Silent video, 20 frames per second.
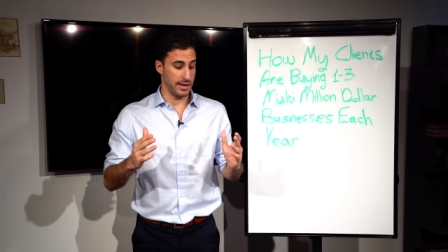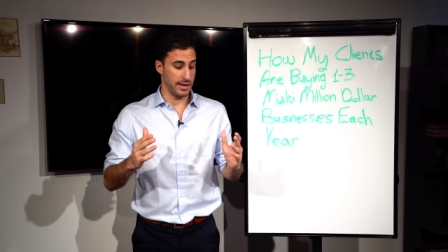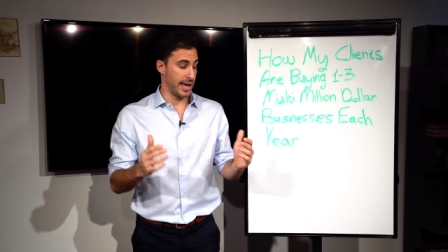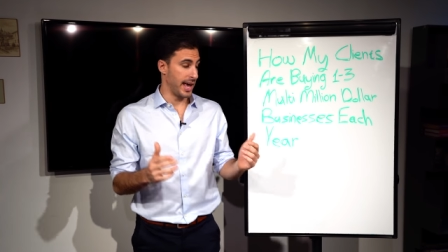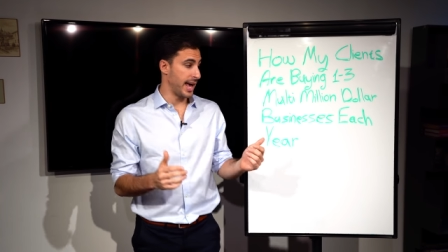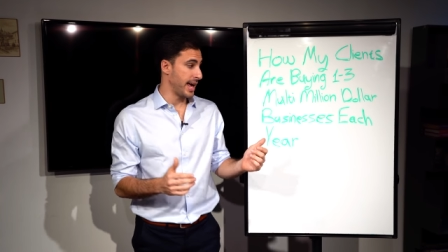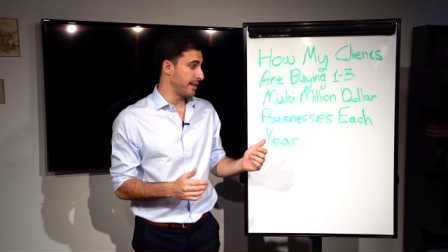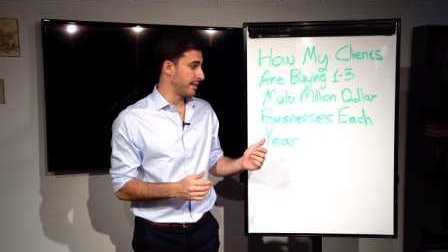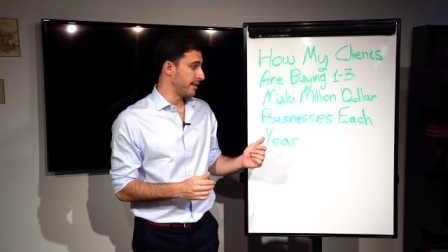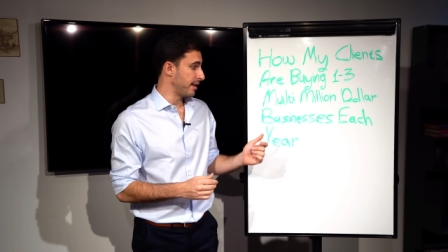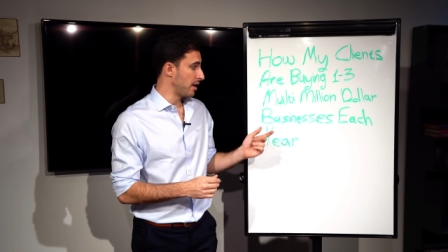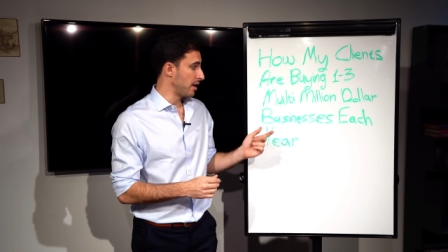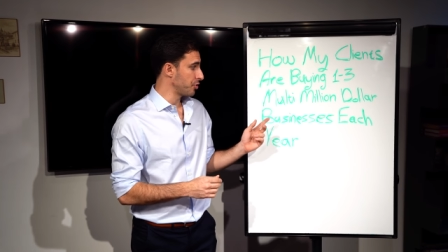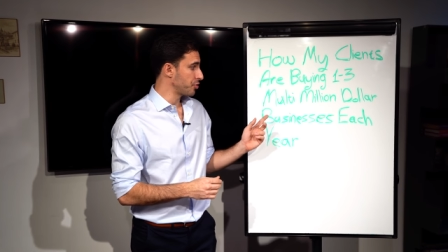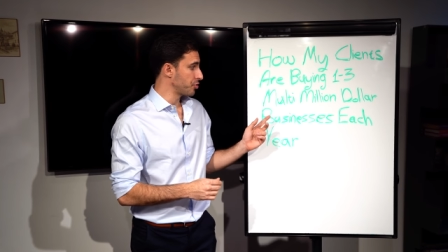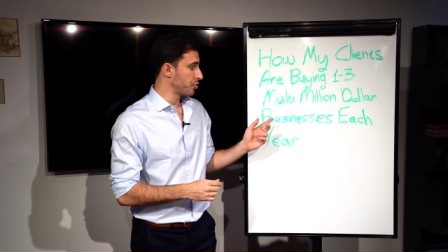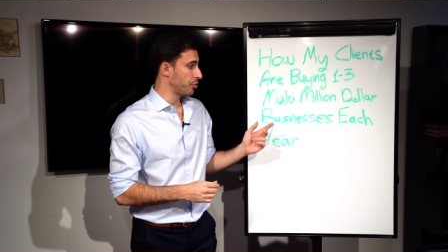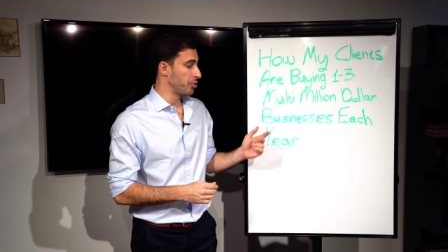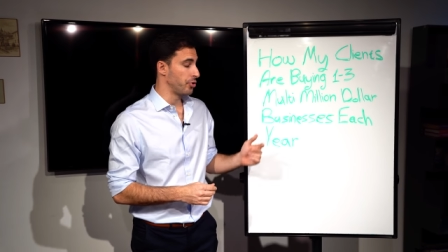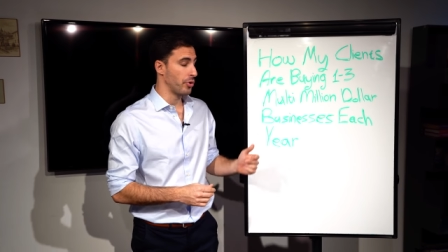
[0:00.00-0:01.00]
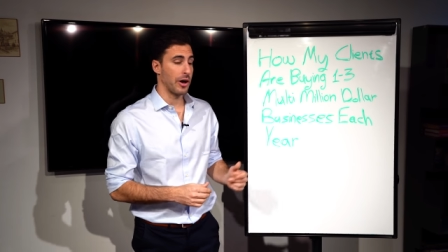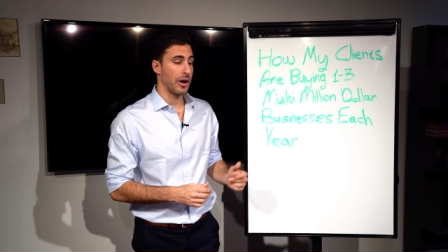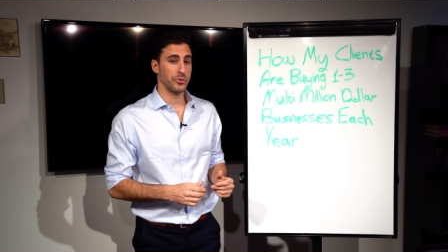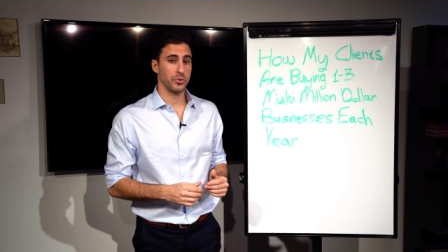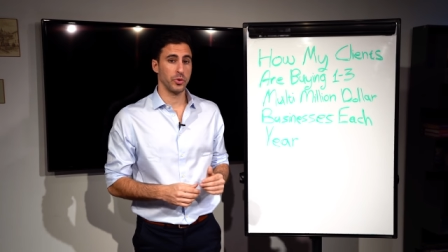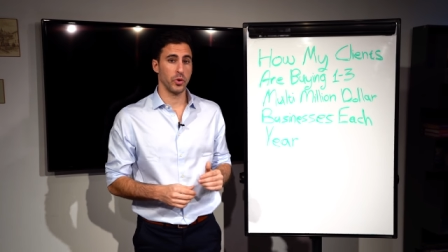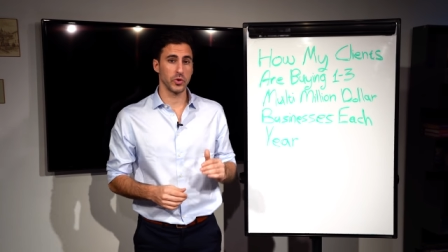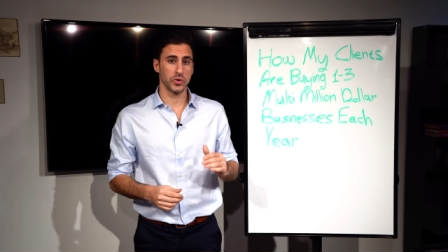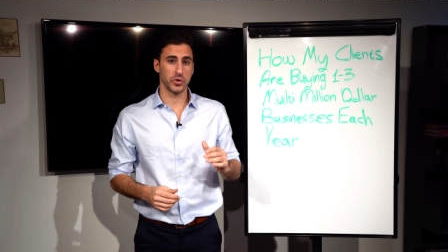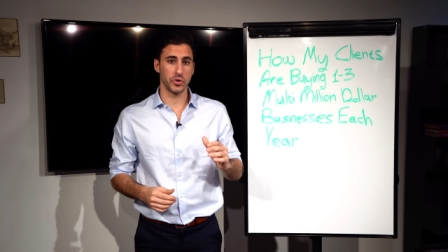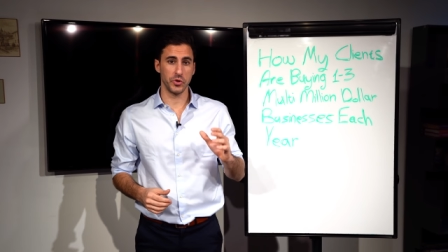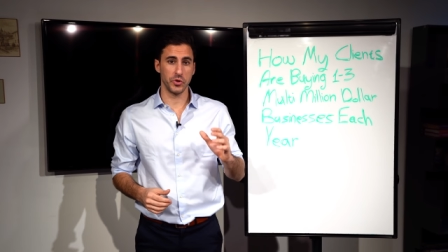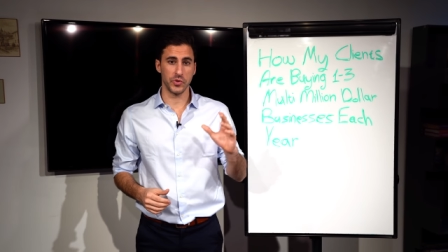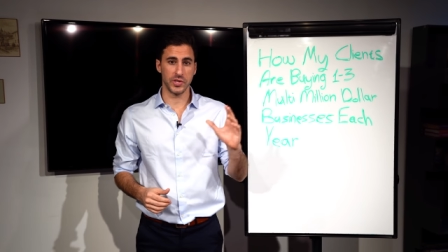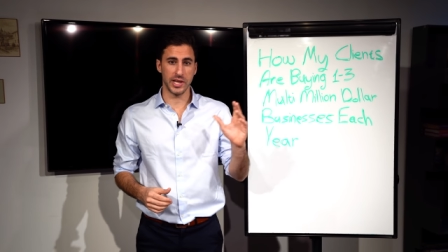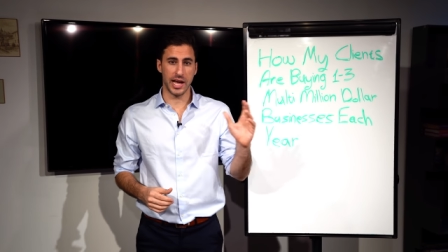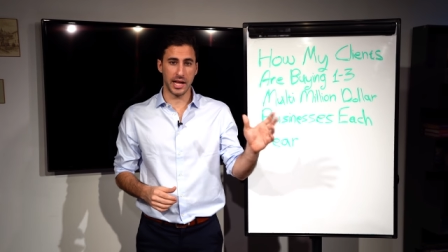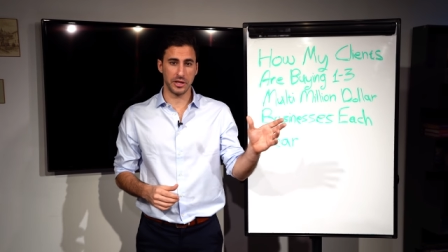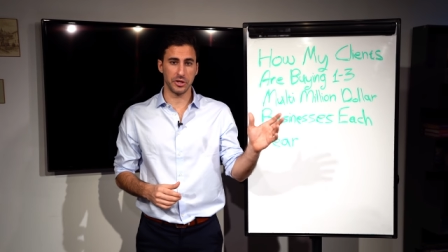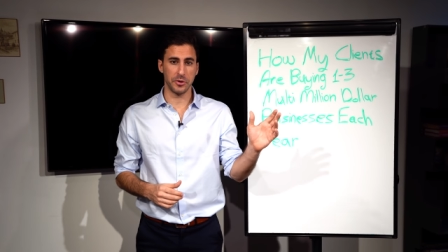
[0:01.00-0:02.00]
and I'll show you how to also
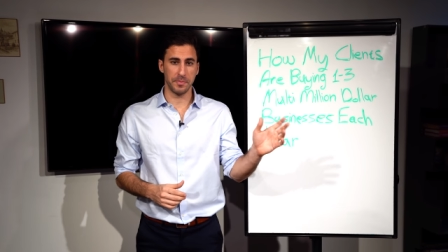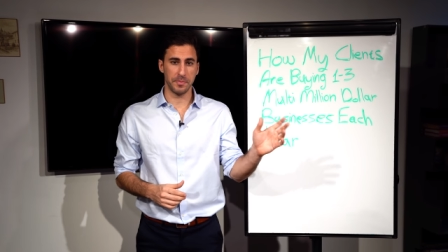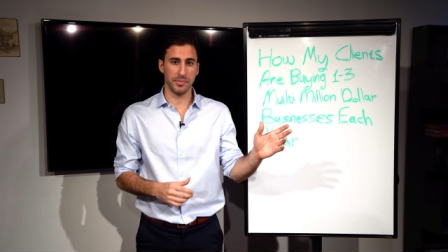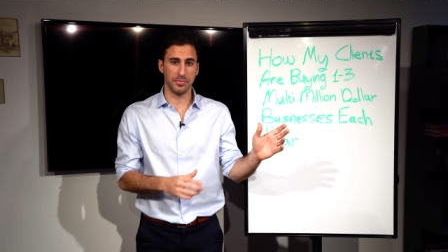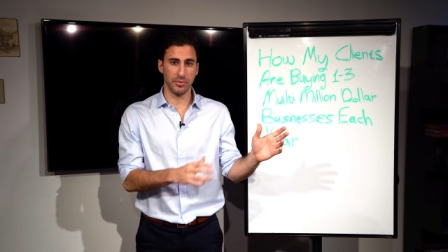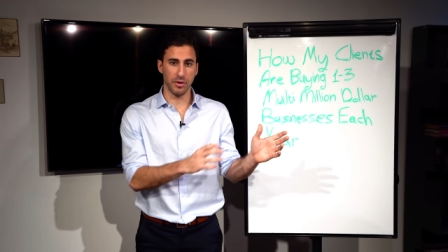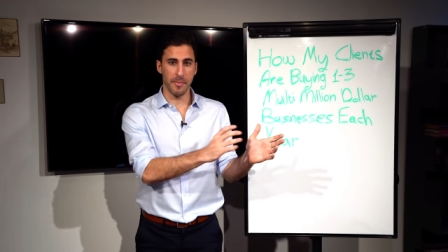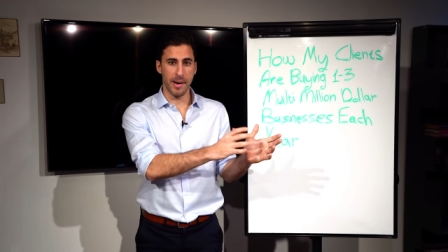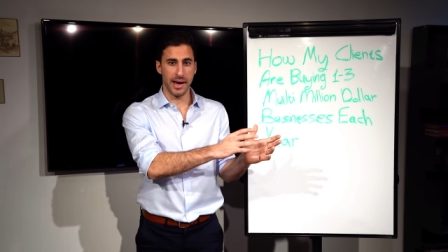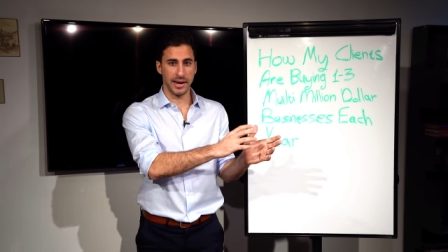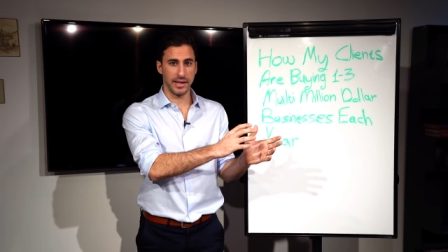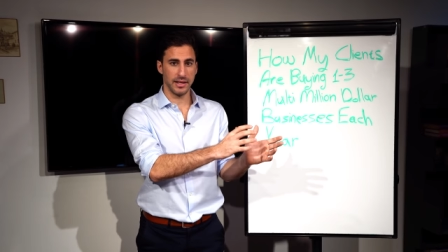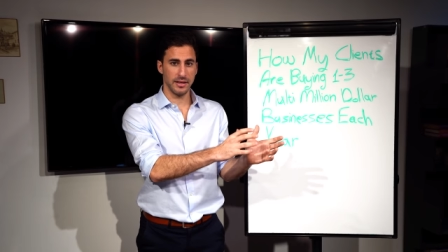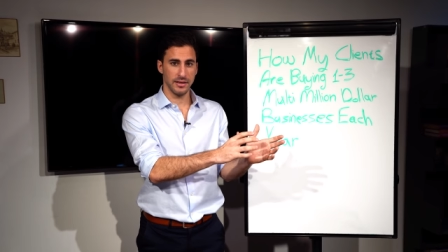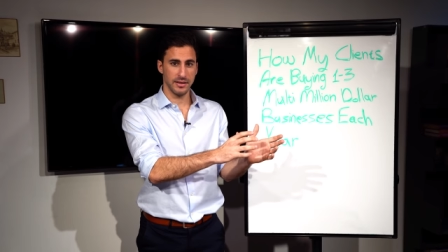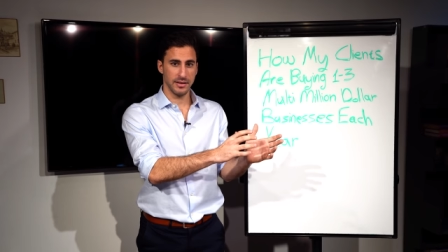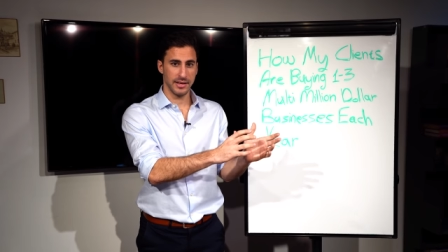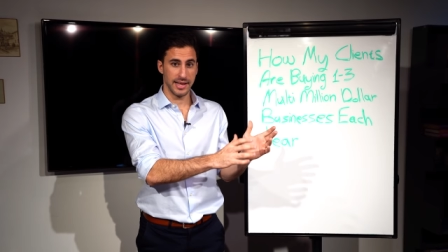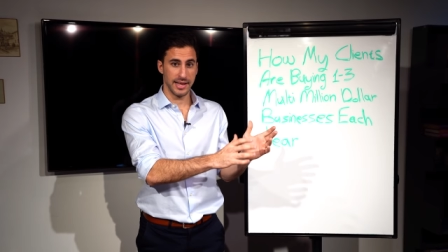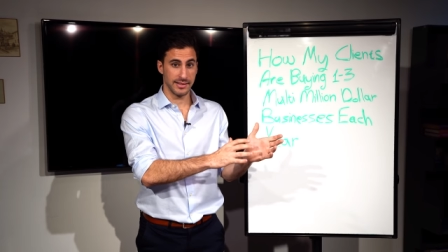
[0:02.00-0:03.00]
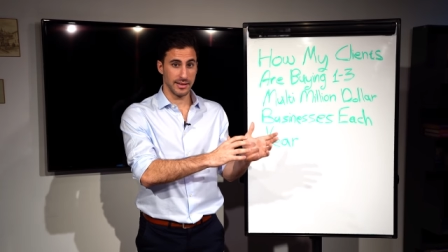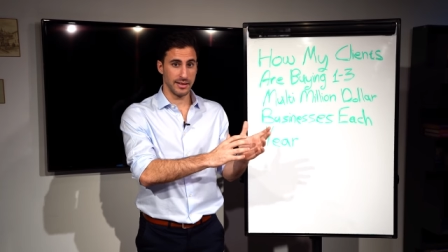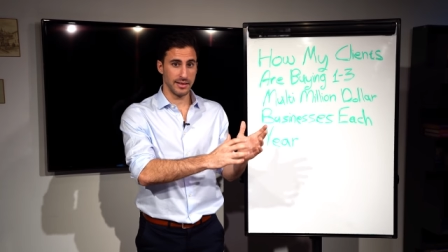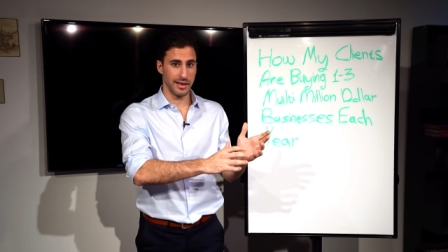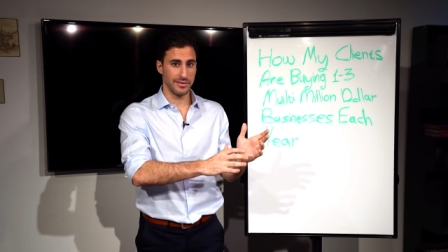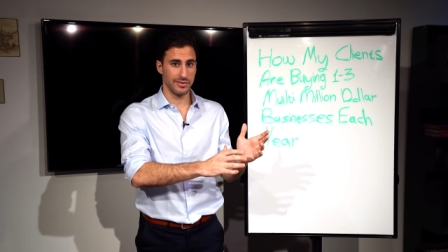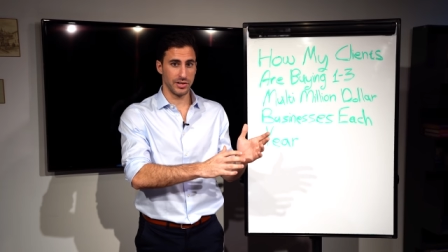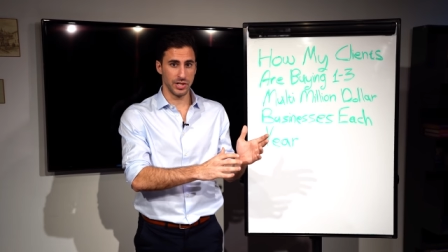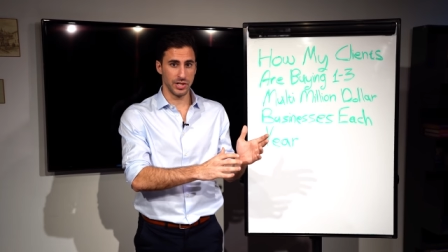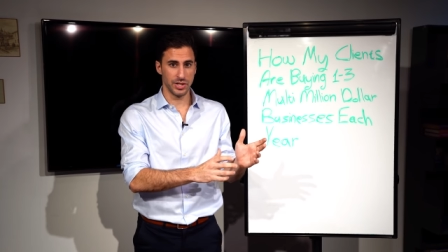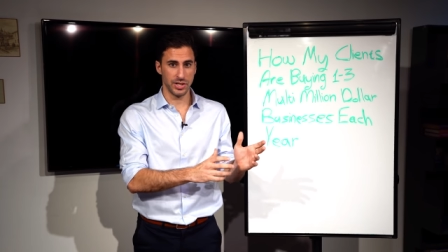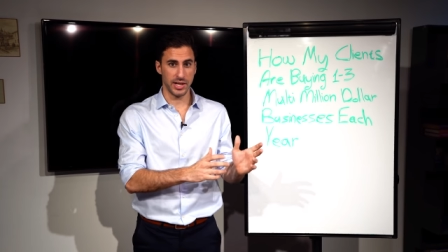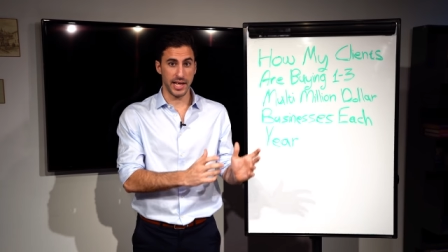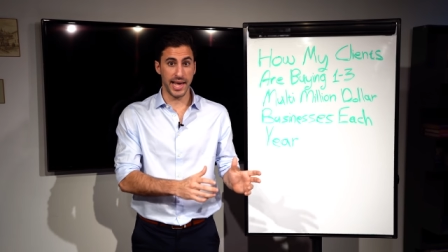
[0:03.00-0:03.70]
use other people's money as a leverage,